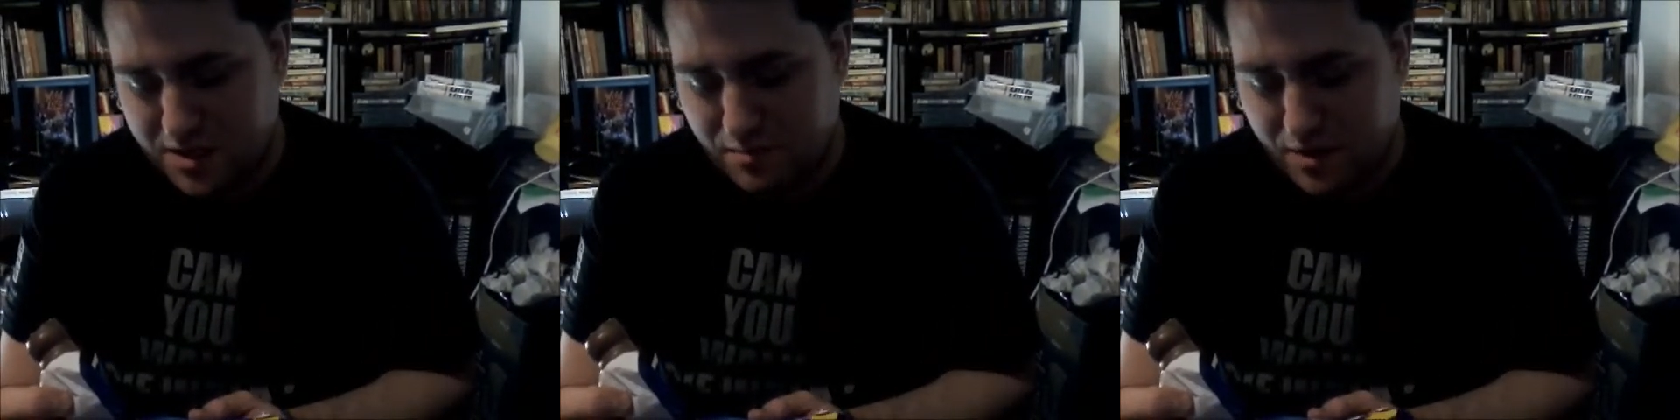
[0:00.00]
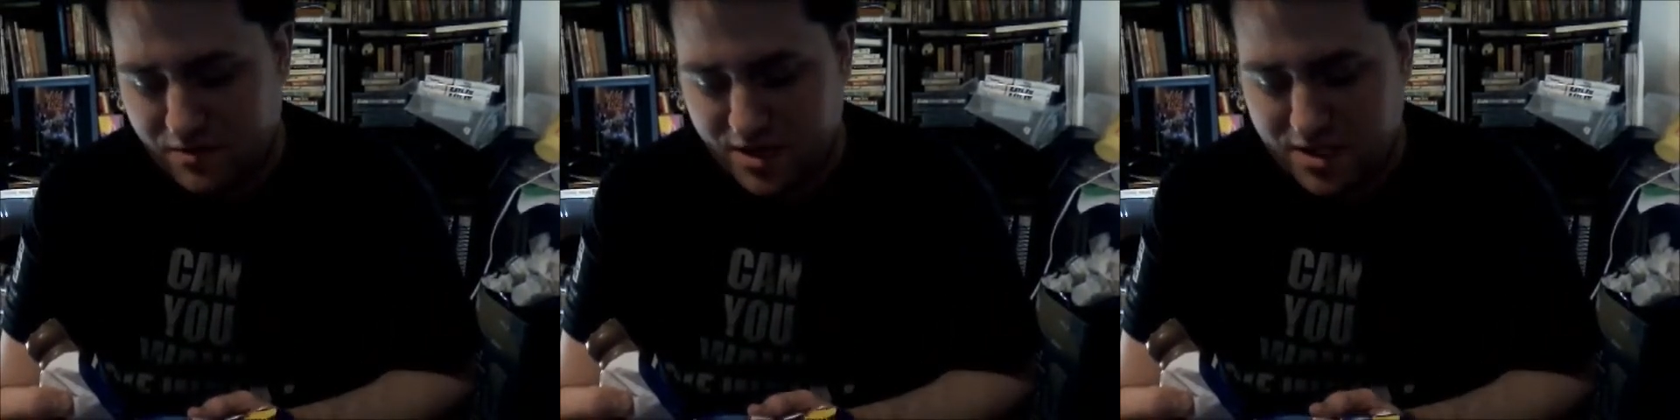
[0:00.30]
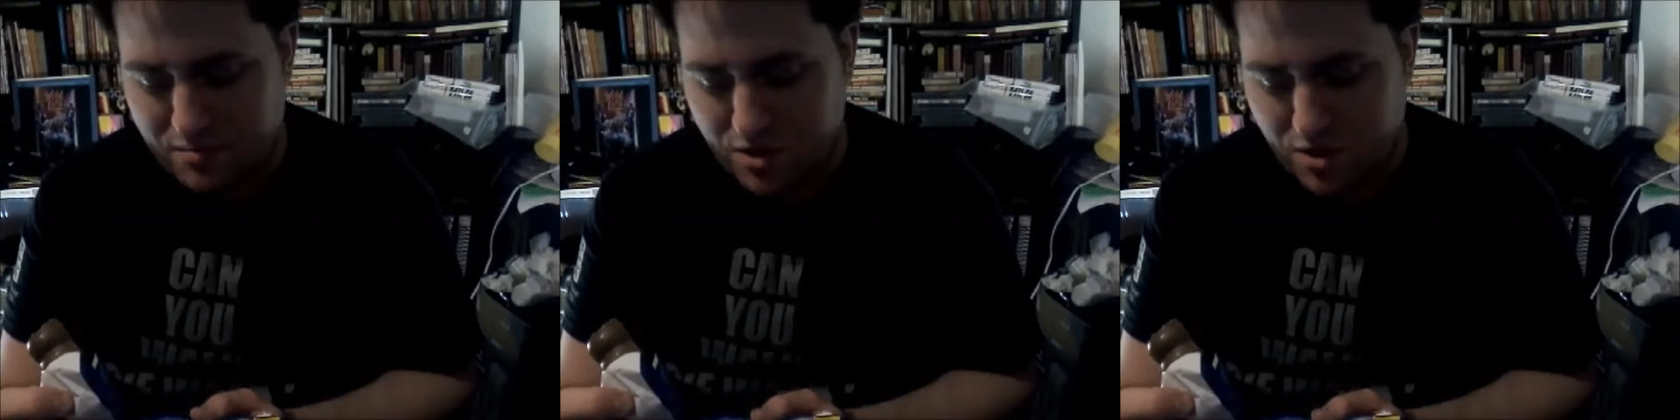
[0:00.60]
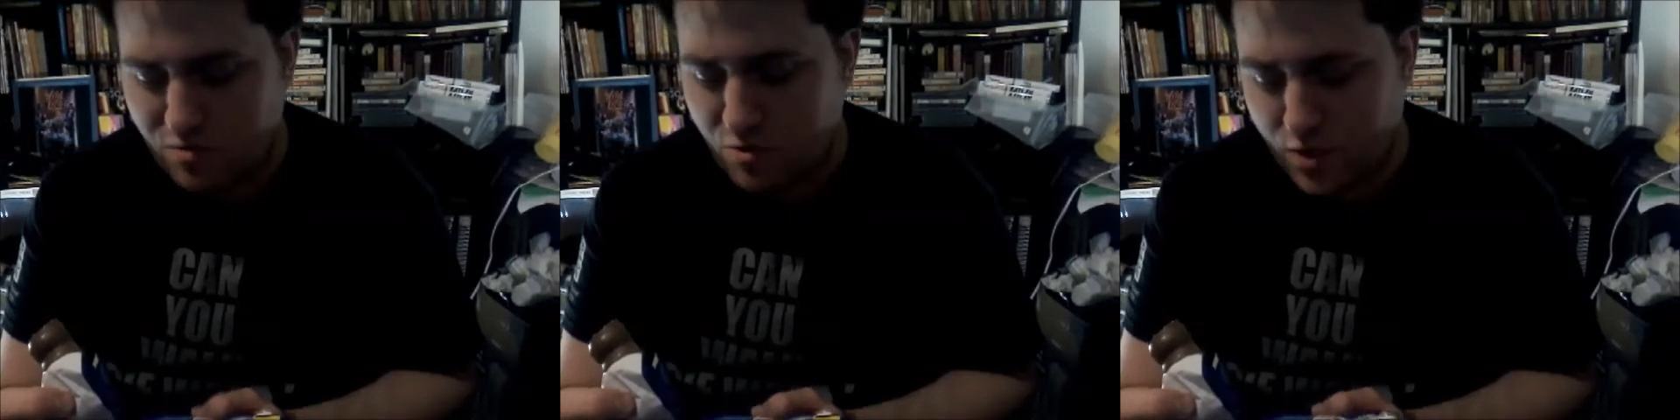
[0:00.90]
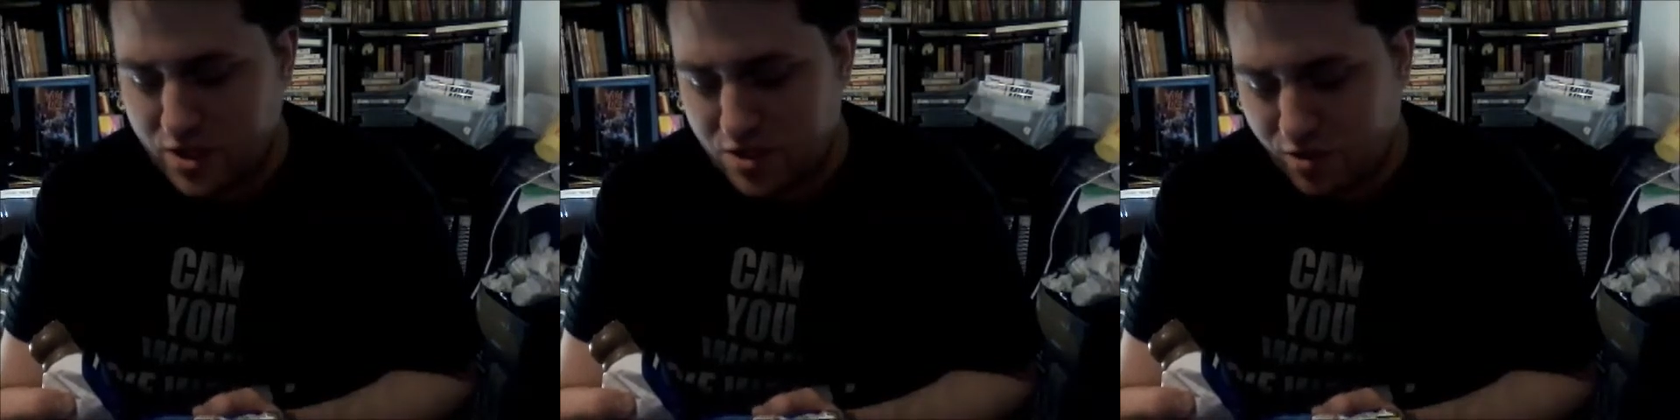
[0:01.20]
That might have had something to do with
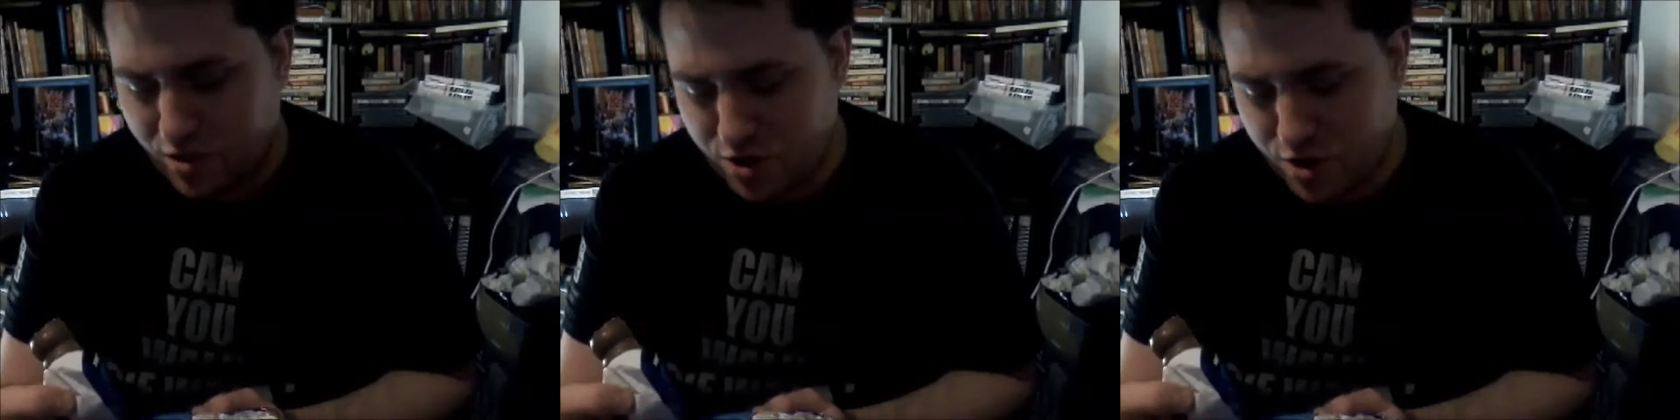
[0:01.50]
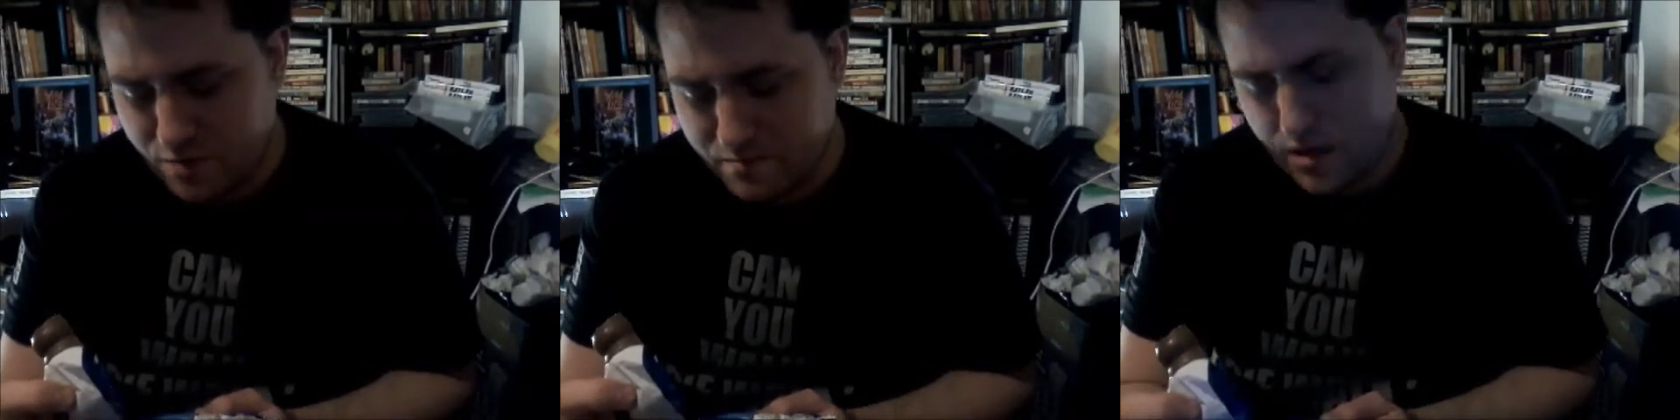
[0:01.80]
wheat starch.